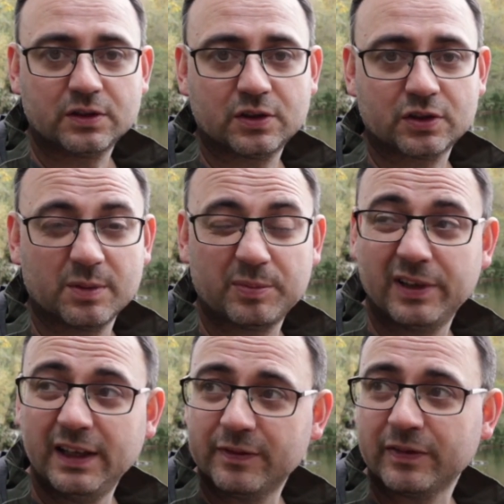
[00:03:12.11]
to just
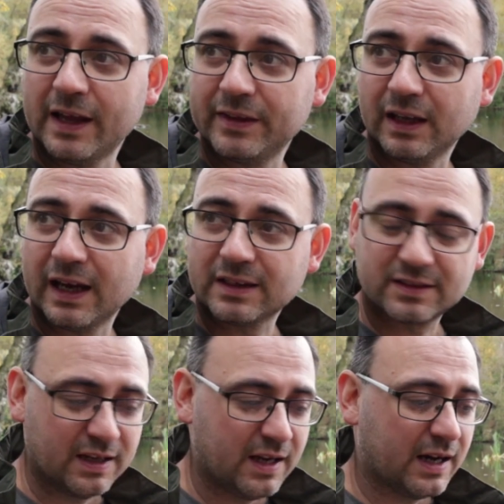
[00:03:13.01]
completely flatten the
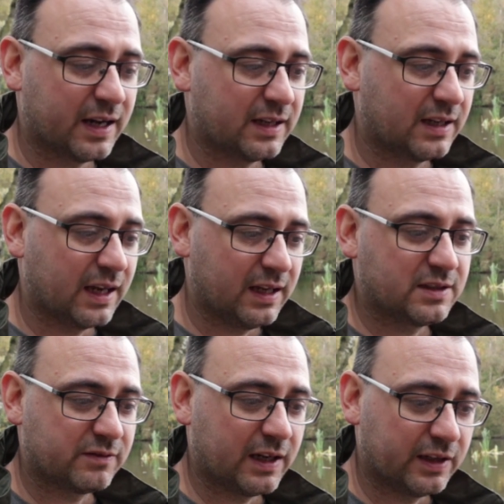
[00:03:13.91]
legs, and I can get
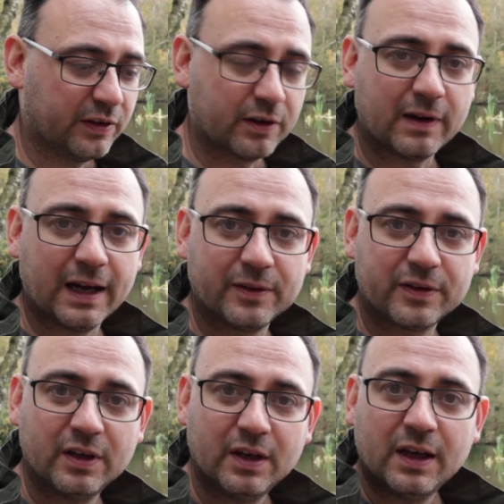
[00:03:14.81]
it directly on the ground,